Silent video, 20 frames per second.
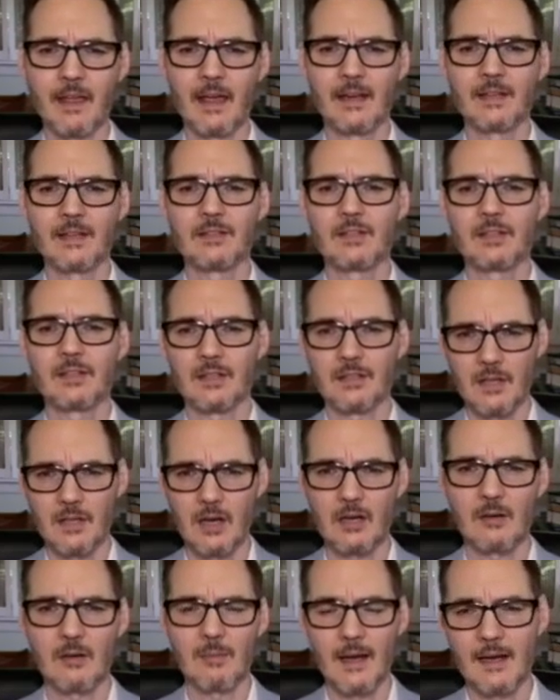And it's going to
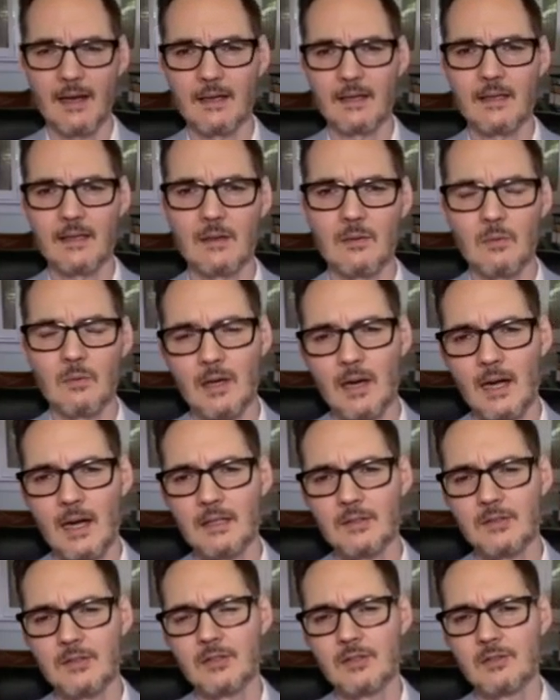talk about, again, what
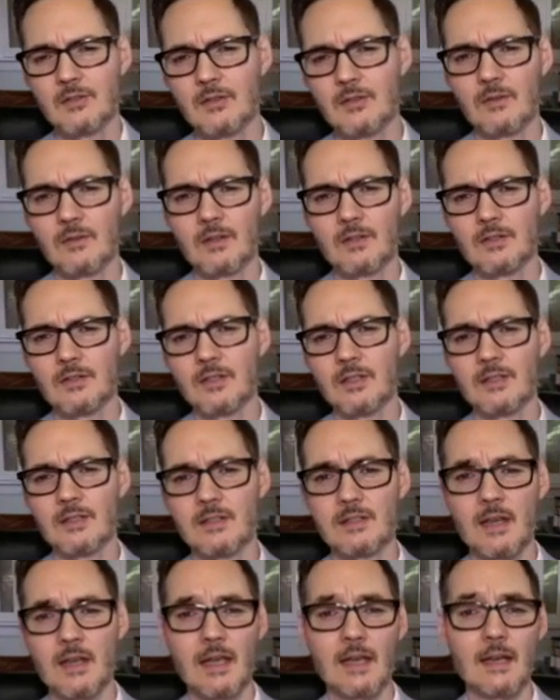colleges and
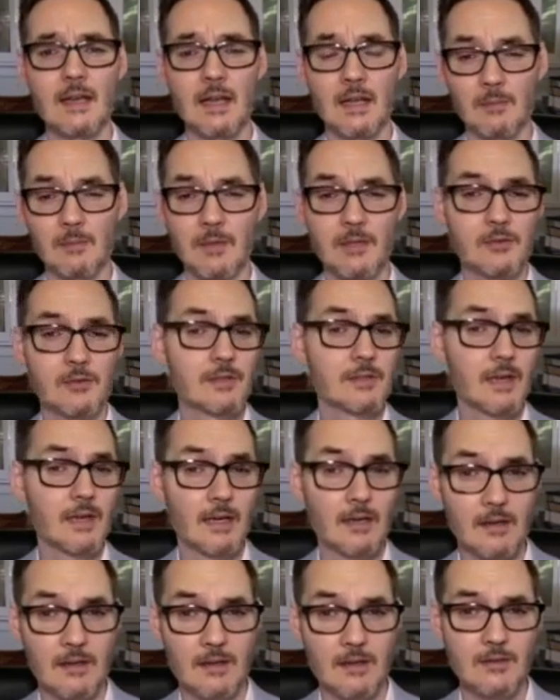universities and elementary and
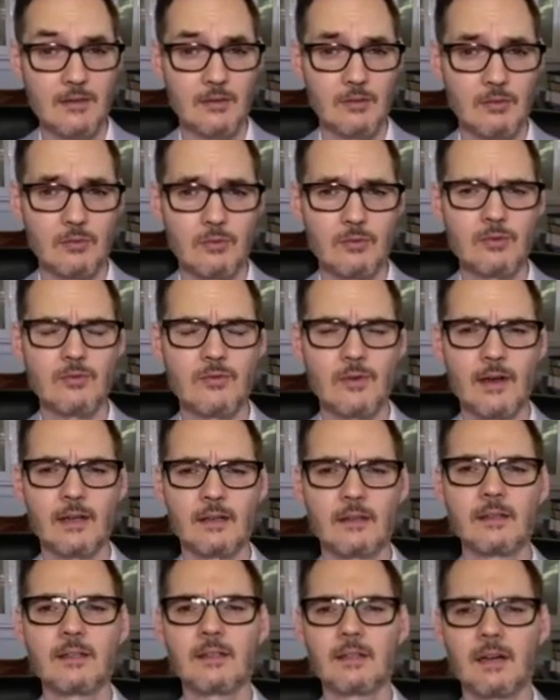secondary schools,
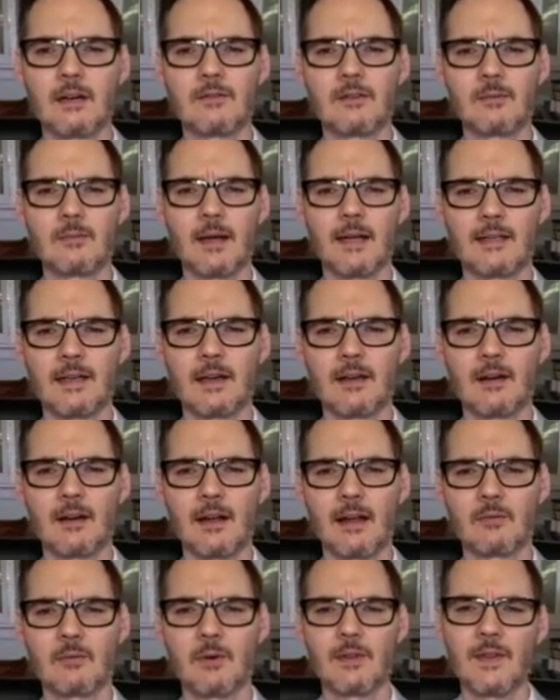frankly, covered by Title
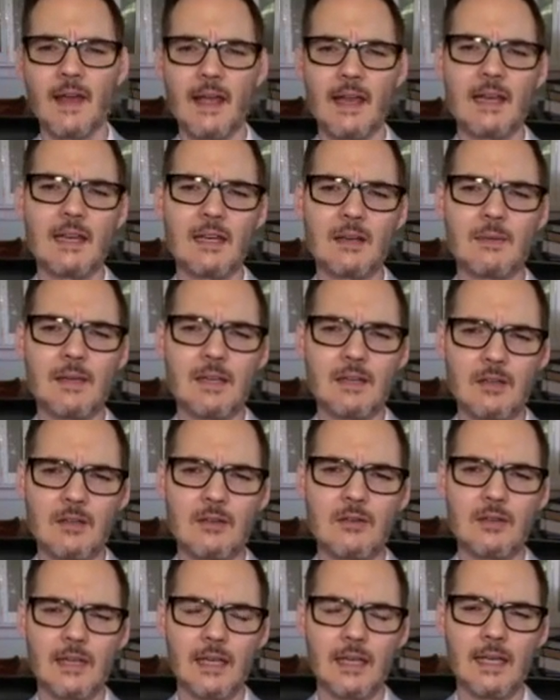IX, what they need to be
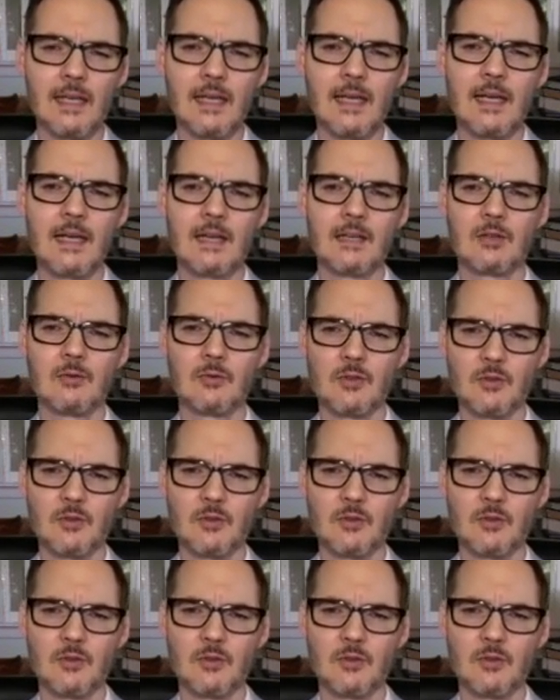doing to